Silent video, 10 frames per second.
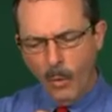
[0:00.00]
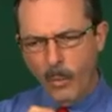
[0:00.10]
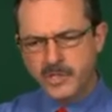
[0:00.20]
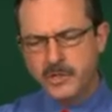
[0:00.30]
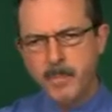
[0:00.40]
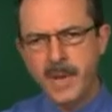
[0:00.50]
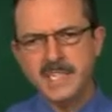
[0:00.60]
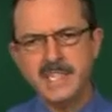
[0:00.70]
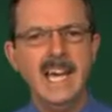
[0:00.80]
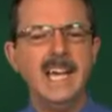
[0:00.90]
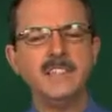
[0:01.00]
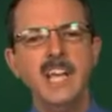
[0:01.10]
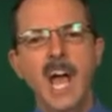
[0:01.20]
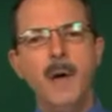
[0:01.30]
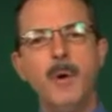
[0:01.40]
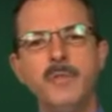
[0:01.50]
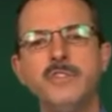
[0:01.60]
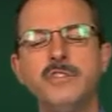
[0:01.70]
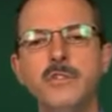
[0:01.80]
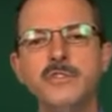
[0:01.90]
What's your best guess about what
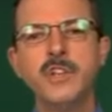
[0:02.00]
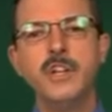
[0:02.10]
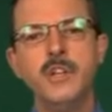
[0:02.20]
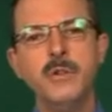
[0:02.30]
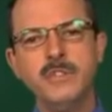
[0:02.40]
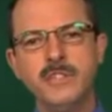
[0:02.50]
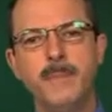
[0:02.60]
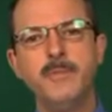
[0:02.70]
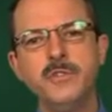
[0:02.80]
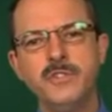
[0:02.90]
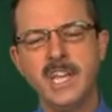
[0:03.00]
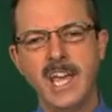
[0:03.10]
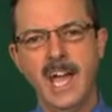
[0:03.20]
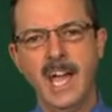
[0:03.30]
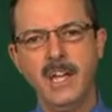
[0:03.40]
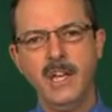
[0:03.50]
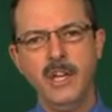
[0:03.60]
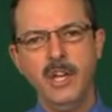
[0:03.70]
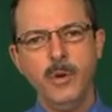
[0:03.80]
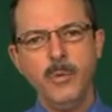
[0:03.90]
this student's going to do in Step 2 CK?
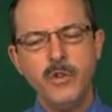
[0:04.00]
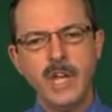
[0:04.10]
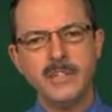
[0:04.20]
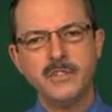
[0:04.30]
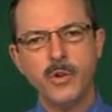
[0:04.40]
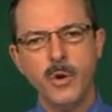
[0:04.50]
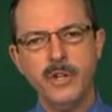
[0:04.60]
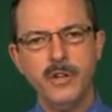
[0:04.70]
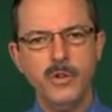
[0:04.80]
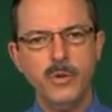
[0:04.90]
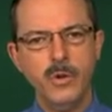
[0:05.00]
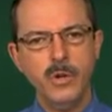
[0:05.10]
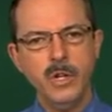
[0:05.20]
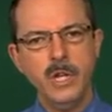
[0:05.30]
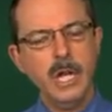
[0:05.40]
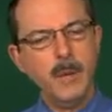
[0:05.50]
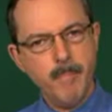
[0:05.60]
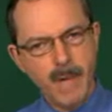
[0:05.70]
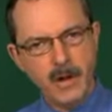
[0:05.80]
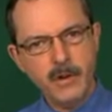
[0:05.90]
Would you guess they're going to do
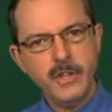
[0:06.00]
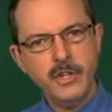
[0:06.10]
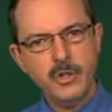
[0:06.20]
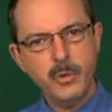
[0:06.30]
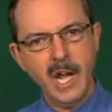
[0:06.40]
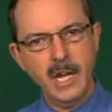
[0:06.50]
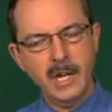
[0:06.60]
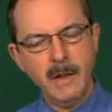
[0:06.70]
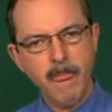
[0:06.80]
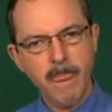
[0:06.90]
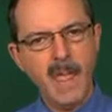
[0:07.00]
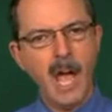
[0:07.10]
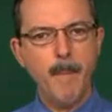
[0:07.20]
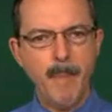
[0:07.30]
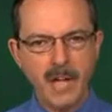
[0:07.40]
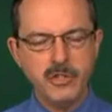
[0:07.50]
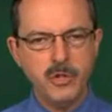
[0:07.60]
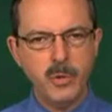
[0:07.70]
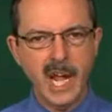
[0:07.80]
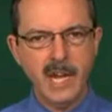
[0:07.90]
better than 280, about
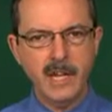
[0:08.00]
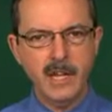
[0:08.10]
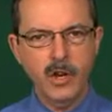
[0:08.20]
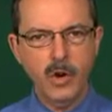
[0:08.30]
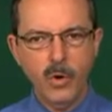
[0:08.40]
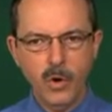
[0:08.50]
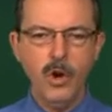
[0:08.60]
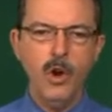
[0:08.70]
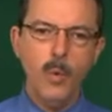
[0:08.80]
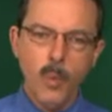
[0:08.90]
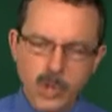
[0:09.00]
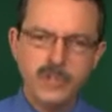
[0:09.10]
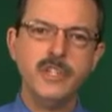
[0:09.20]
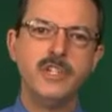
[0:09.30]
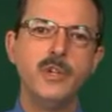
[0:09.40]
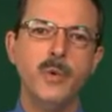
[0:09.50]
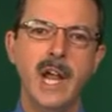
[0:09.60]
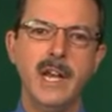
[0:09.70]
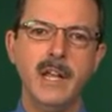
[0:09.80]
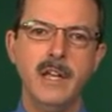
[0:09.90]
280, or worse than
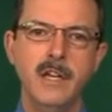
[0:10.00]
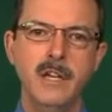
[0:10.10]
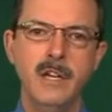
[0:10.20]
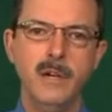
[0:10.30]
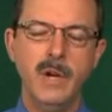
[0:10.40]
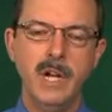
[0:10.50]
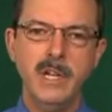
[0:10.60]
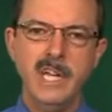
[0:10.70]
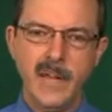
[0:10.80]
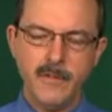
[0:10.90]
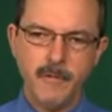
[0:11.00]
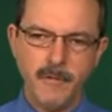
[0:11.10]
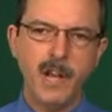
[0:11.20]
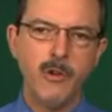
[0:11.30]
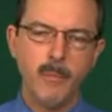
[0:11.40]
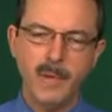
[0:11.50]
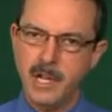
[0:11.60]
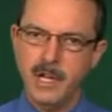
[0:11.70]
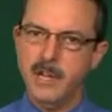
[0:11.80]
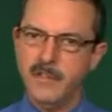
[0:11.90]
280? Well, if you're following
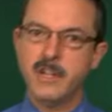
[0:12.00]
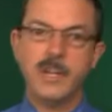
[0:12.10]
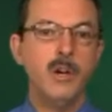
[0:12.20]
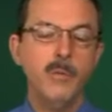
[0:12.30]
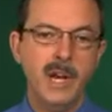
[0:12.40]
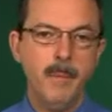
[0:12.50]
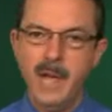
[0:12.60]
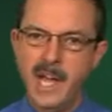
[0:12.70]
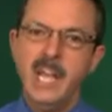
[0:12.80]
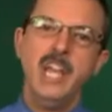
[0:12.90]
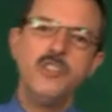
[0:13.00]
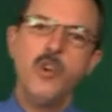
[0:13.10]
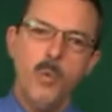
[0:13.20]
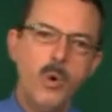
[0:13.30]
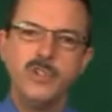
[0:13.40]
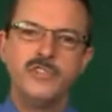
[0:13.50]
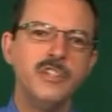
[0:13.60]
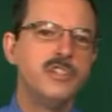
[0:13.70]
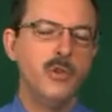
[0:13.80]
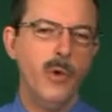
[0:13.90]
me, the clear way to bet is worse
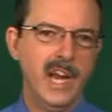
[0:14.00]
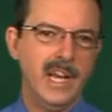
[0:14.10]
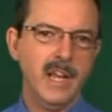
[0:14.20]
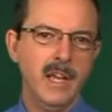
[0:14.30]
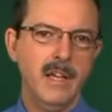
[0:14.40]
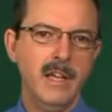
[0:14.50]
than 280.